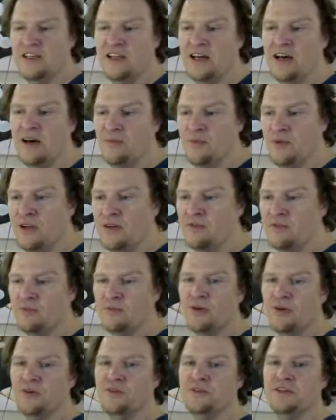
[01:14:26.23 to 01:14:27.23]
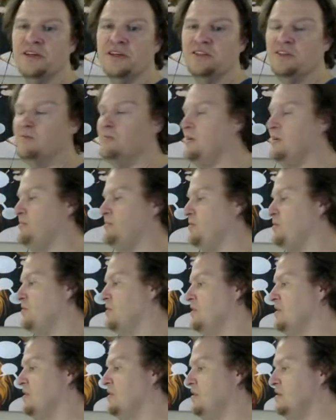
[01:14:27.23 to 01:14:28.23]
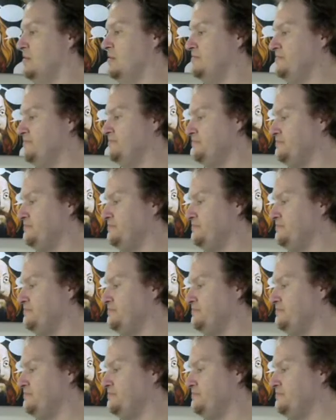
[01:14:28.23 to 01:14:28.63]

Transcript: it up, whatever process you might be working on.